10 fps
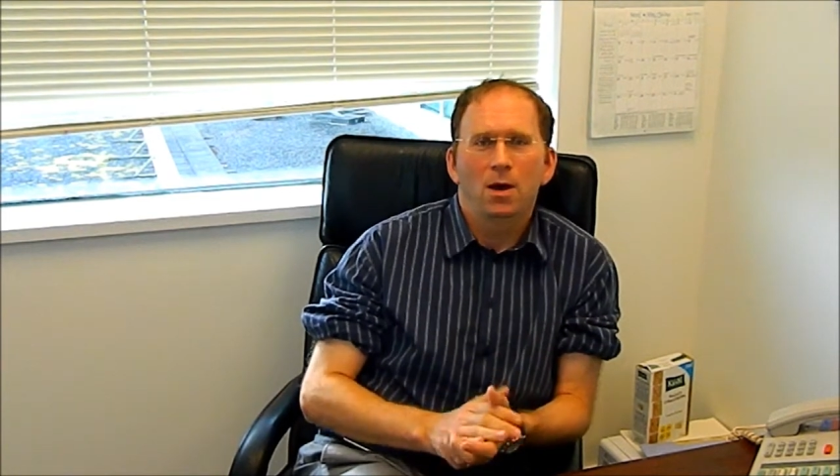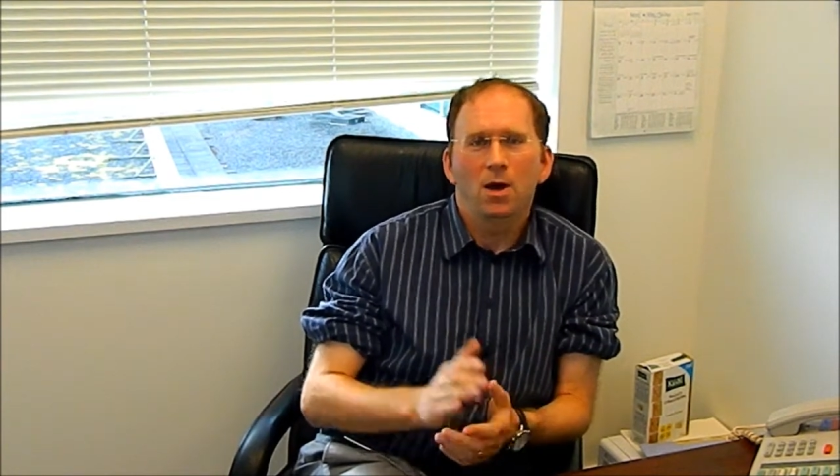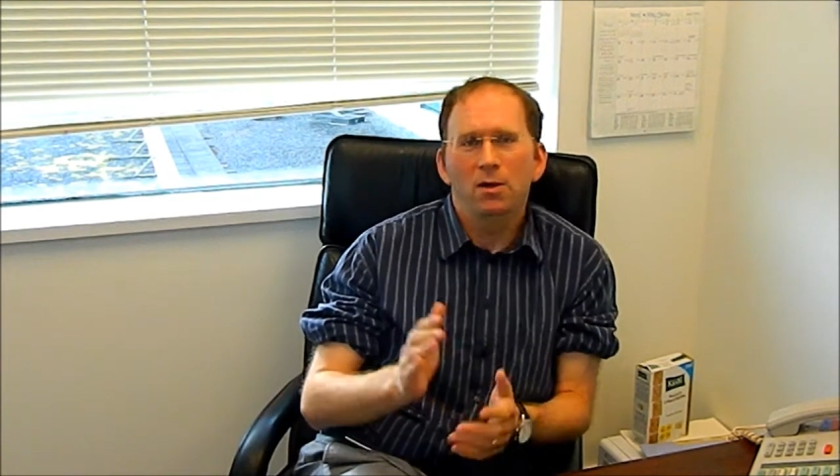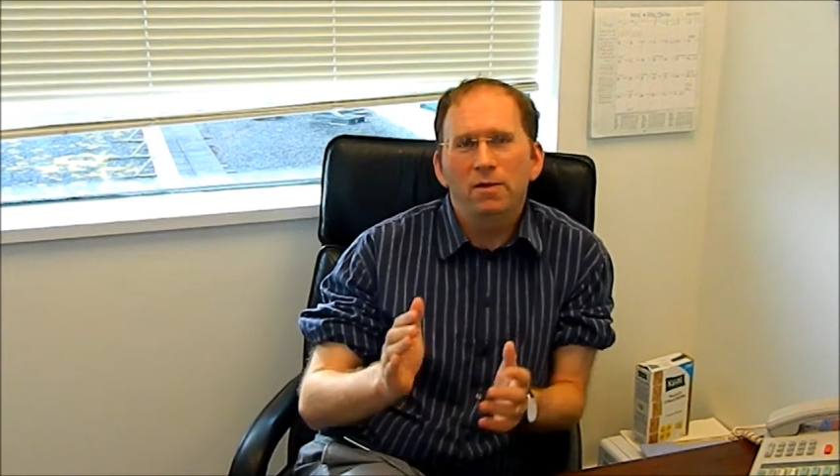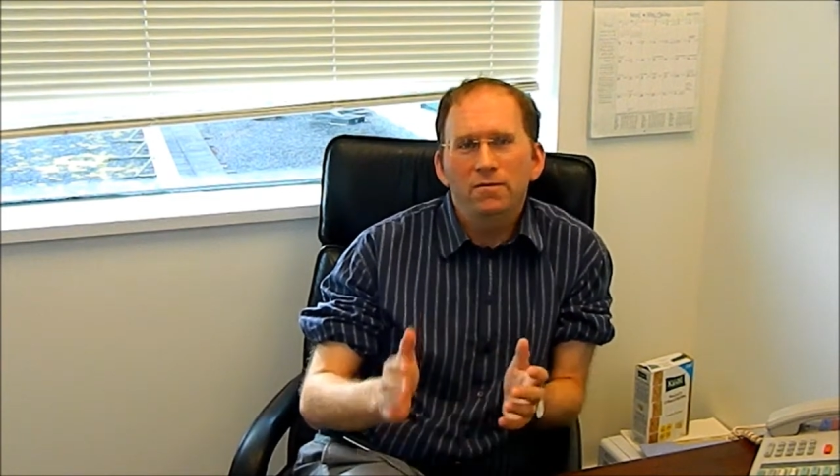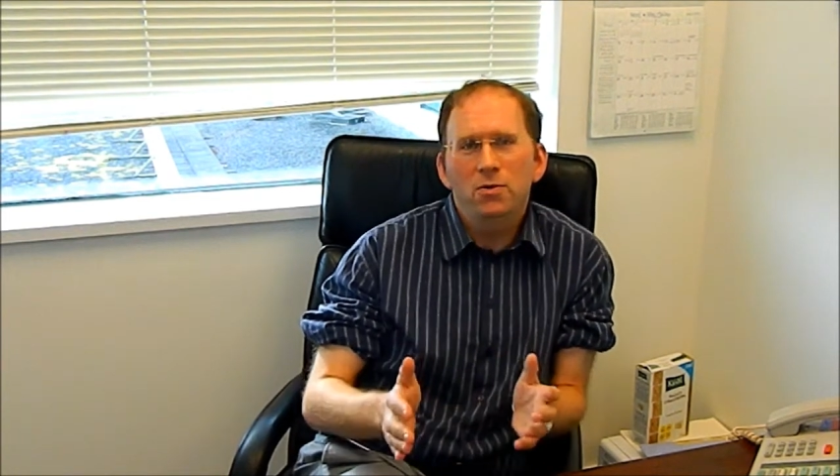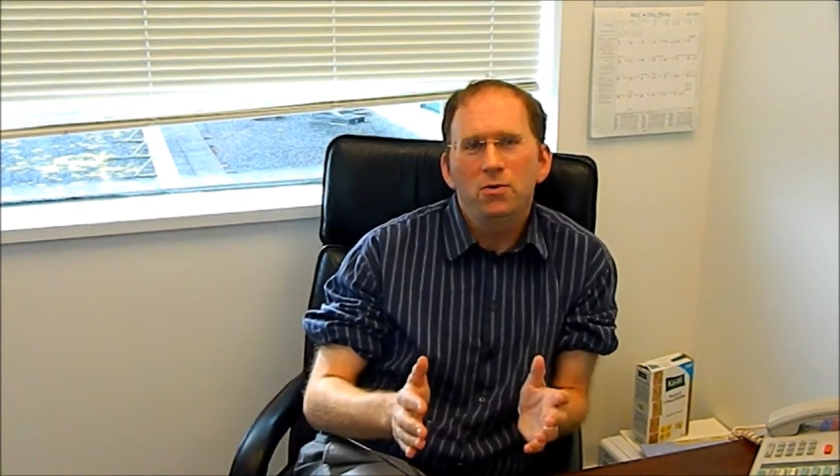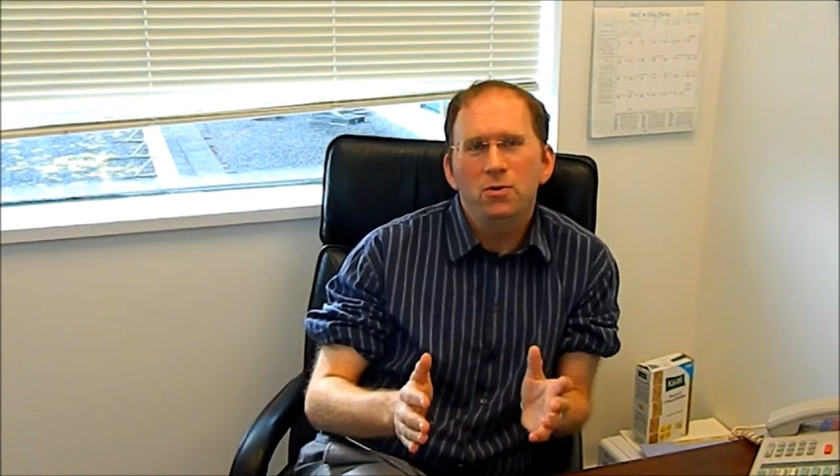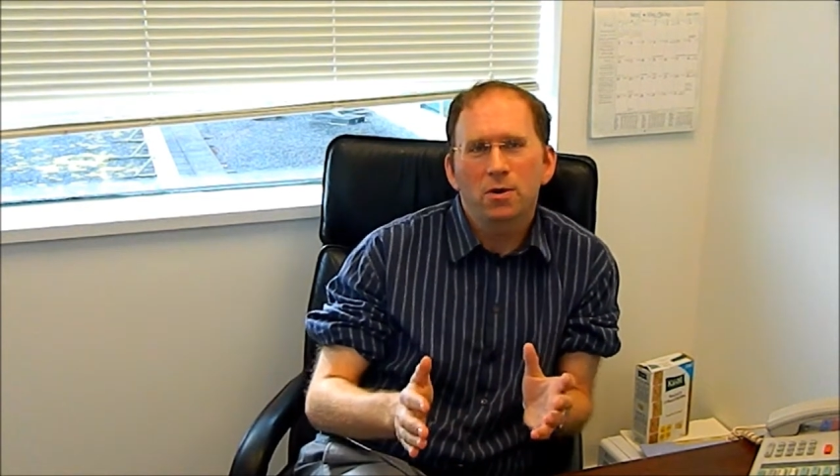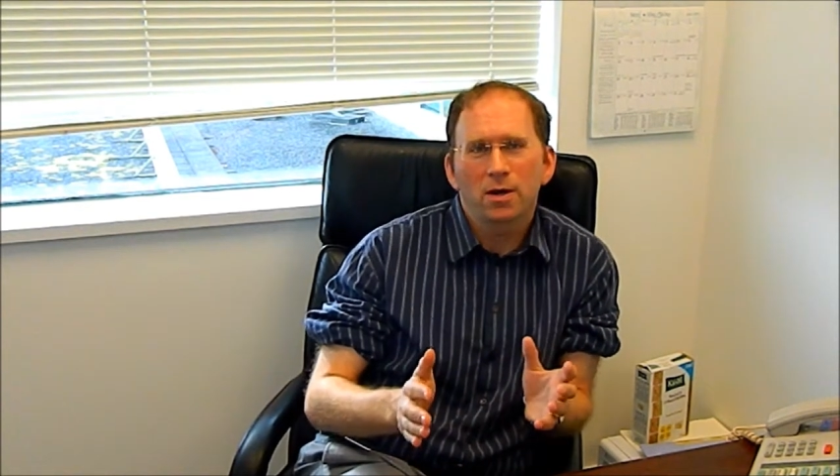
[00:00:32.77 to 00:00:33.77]
All of
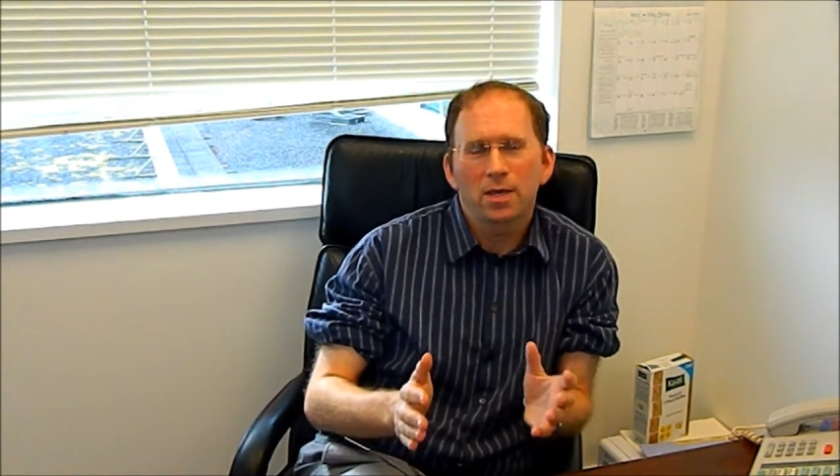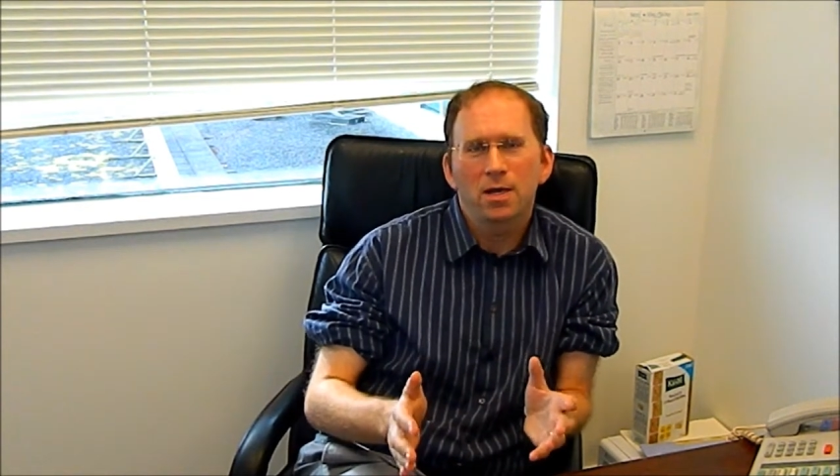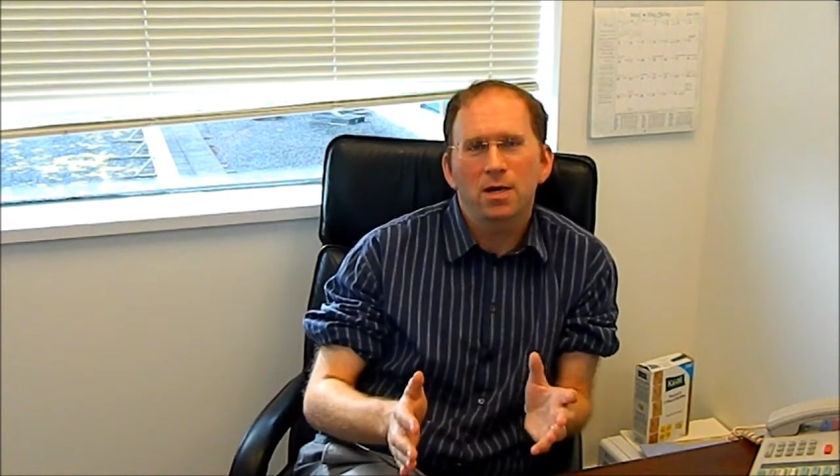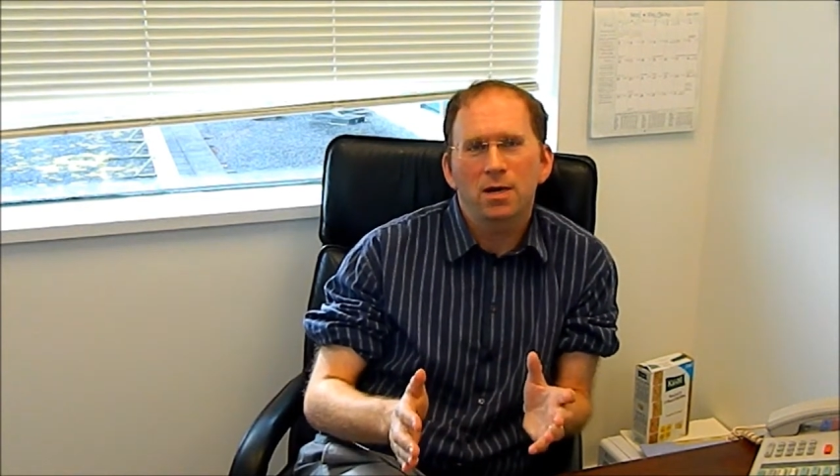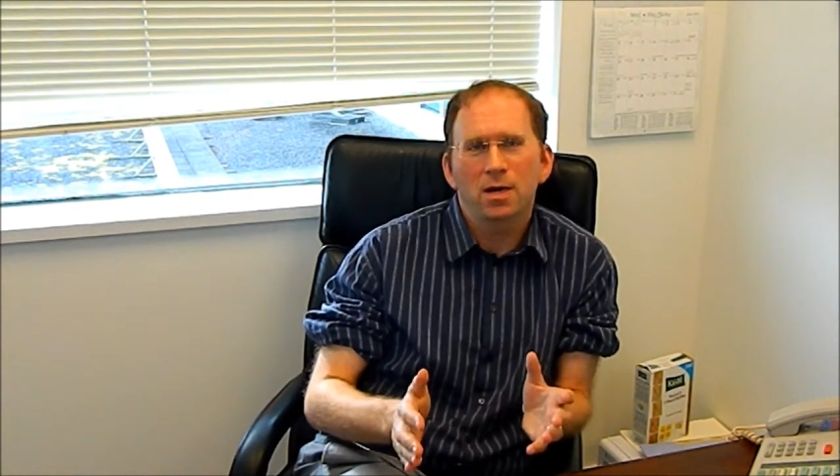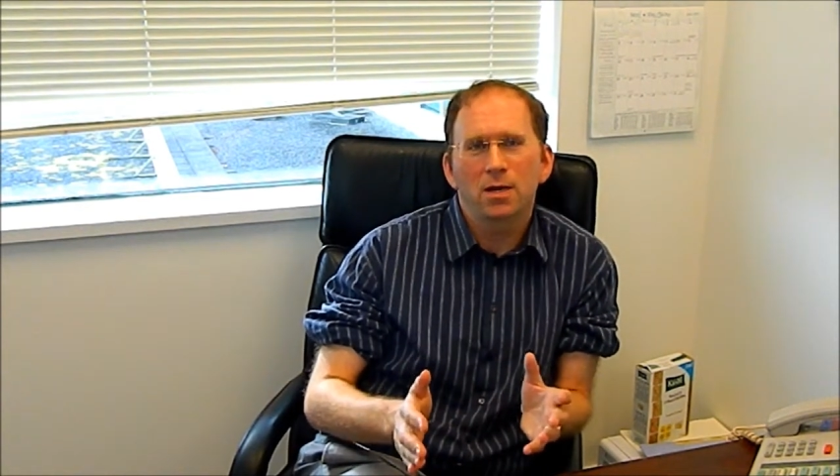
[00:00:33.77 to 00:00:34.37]
you who are here